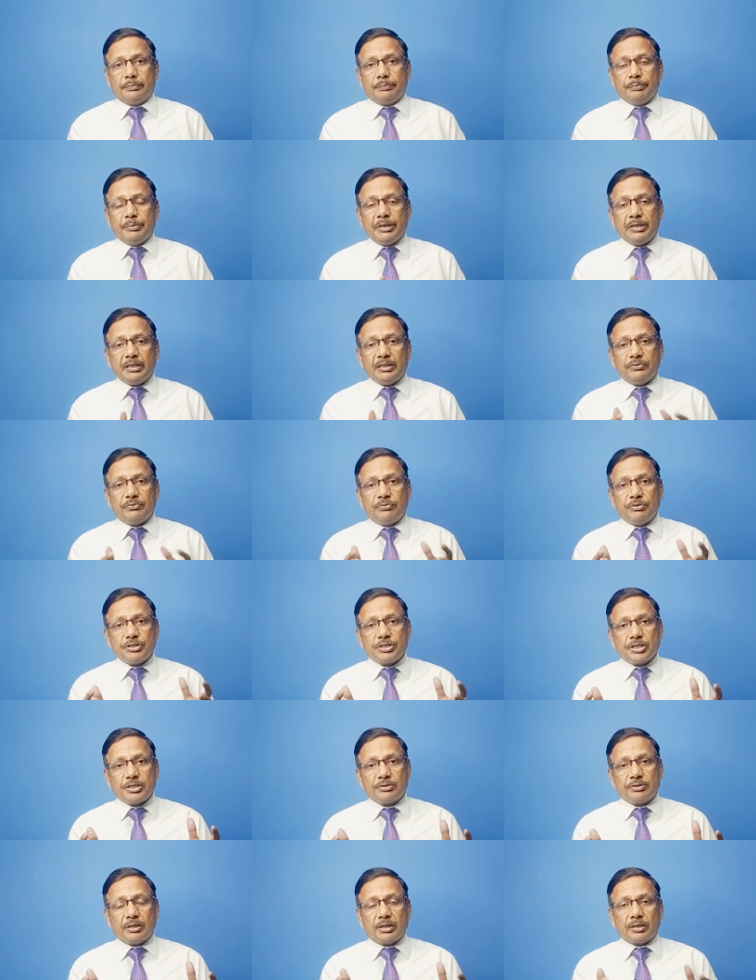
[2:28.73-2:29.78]
Many
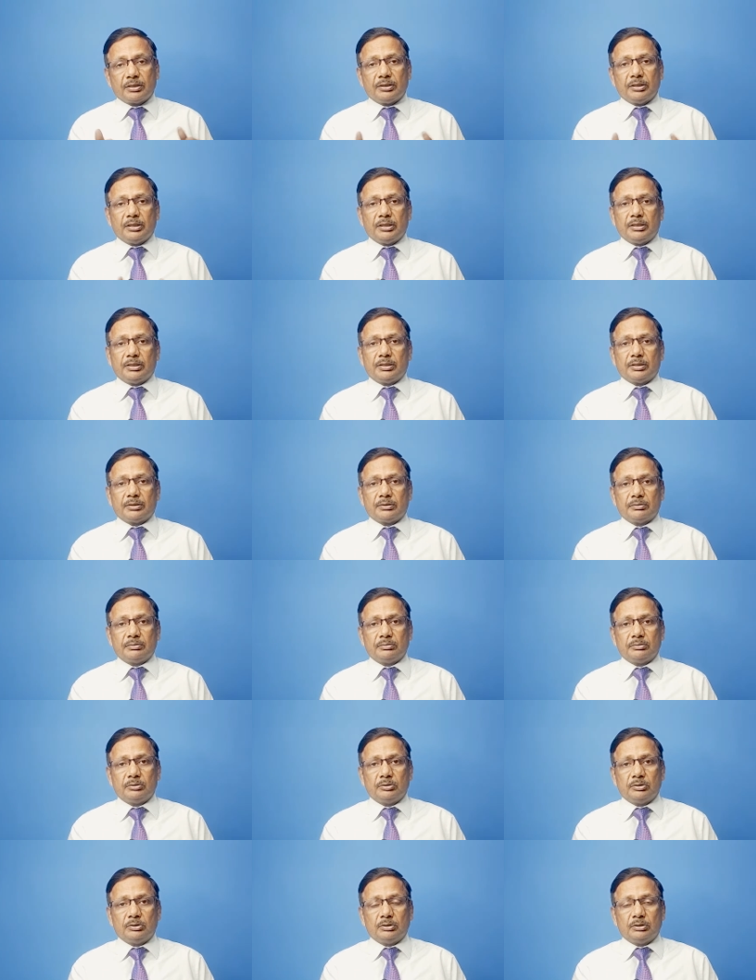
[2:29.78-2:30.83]
fishes are there.
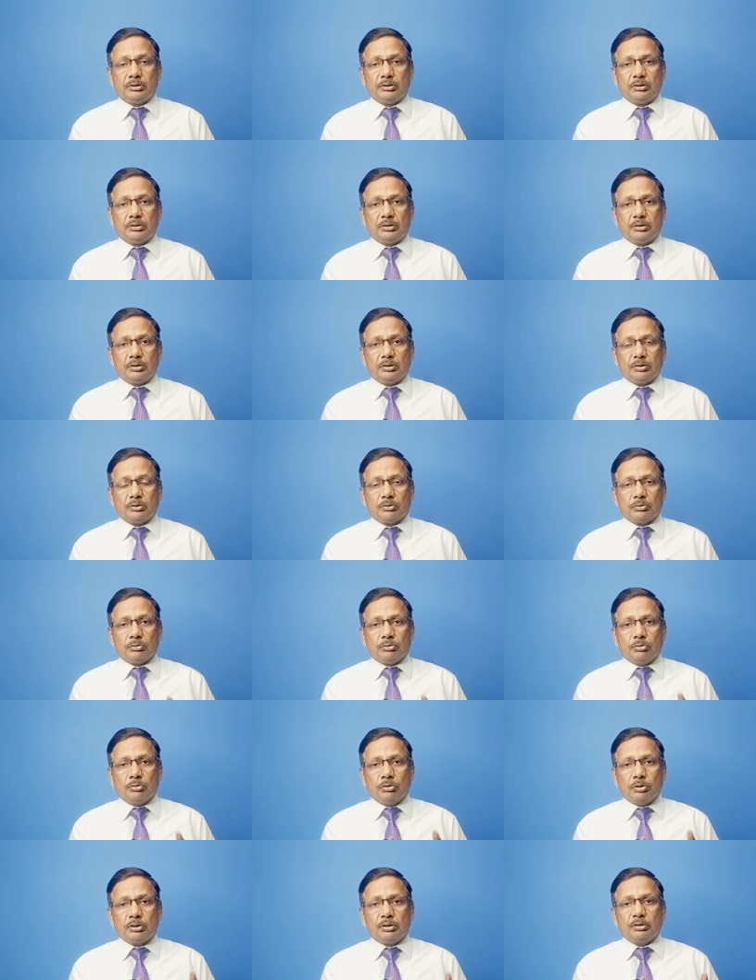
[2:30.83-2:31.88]

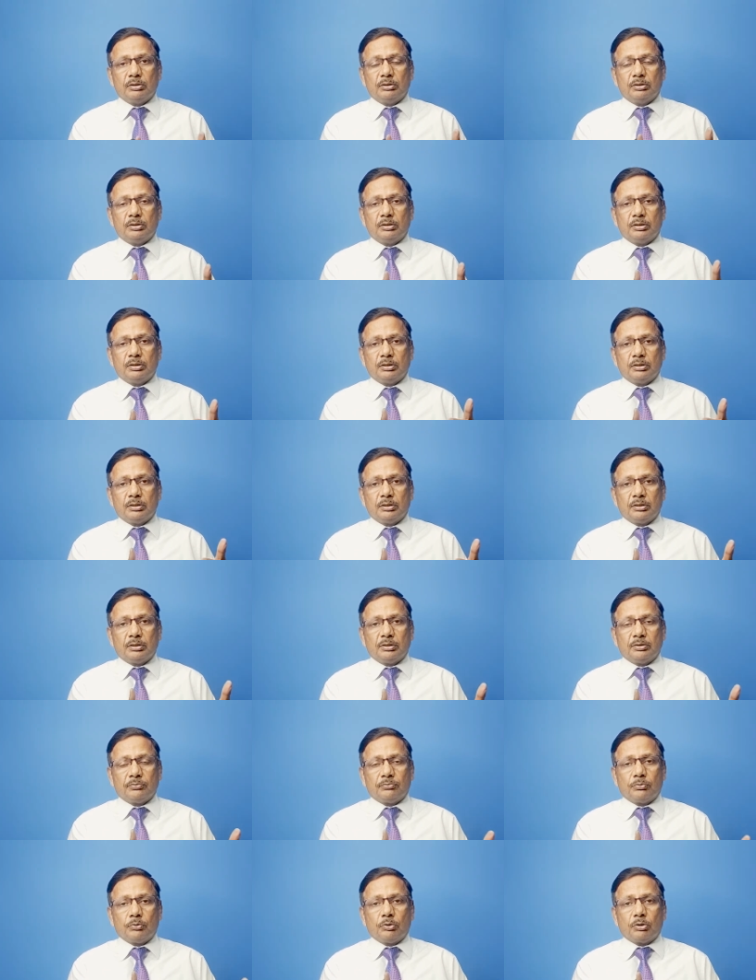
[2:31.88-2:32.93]
Good
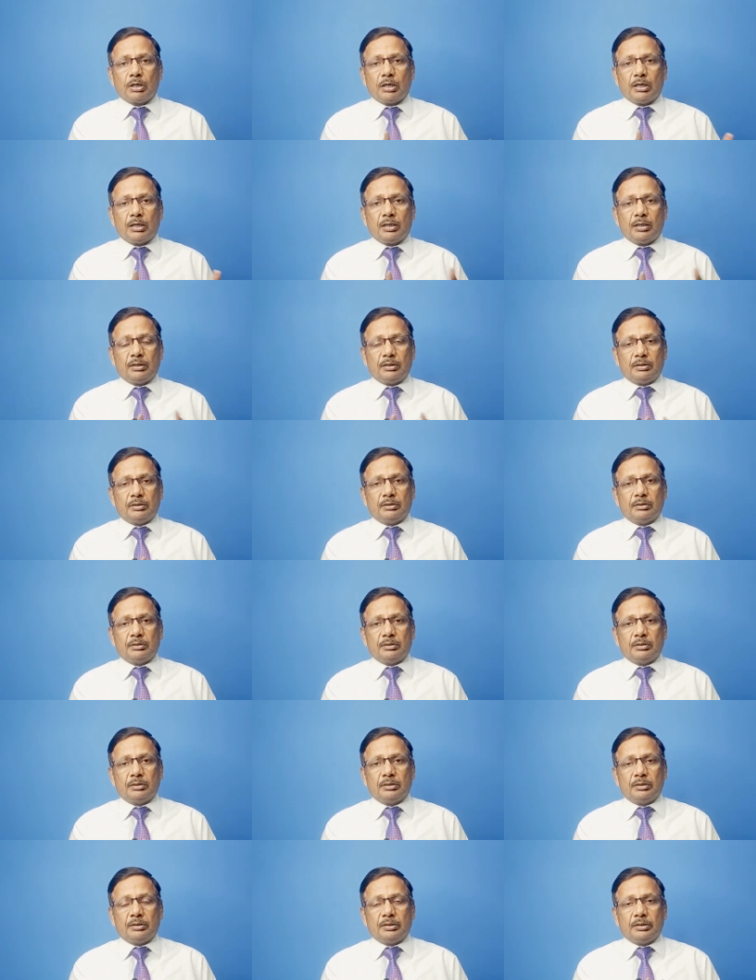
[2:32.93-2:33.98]
flora,
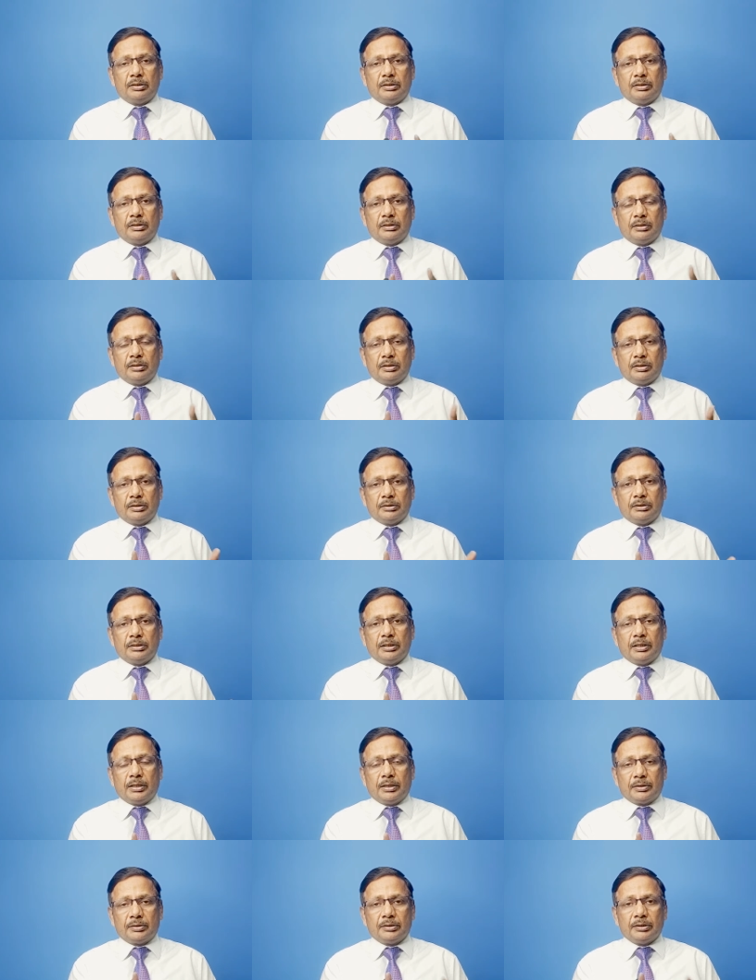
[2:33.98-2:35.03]
they
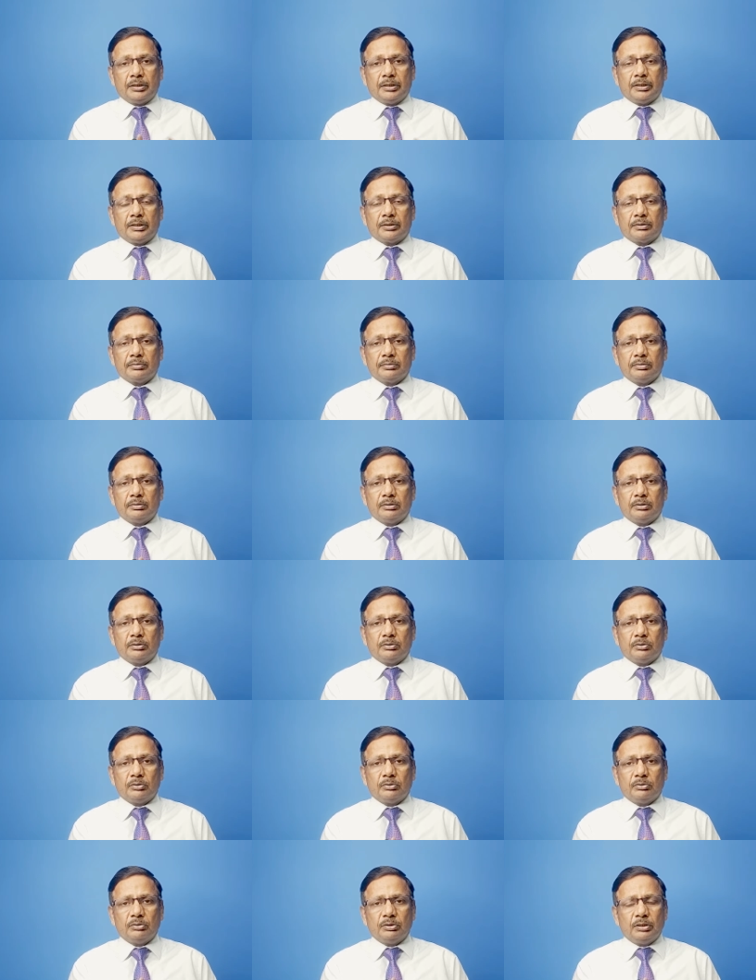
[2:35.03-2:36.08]
are there.
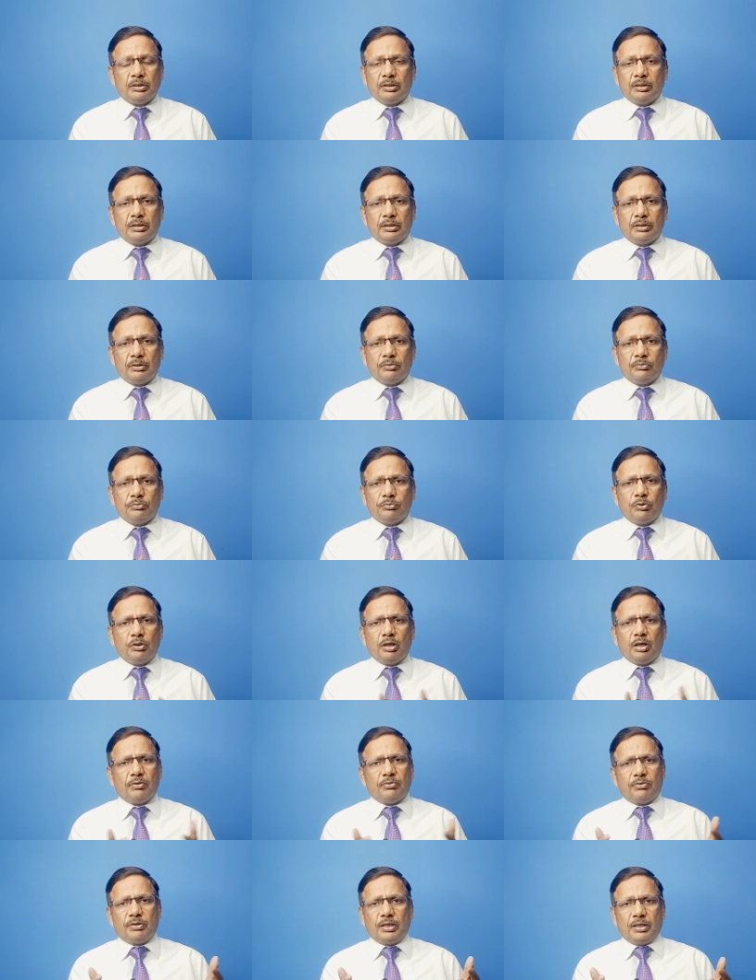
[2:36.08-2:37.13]
Full
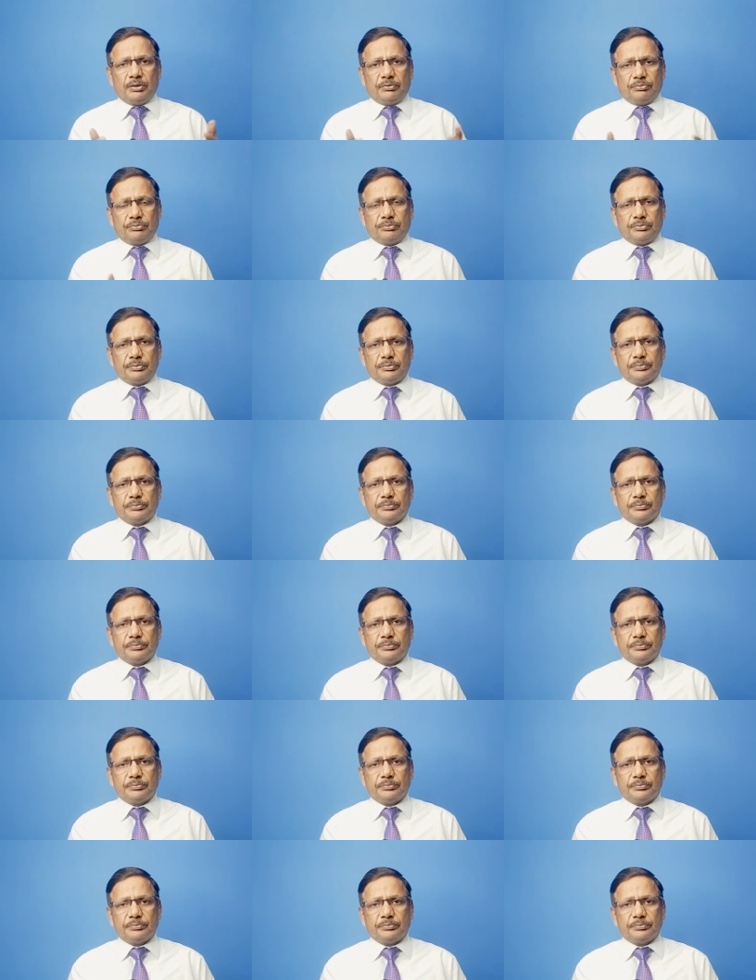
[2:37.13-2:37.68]
of life.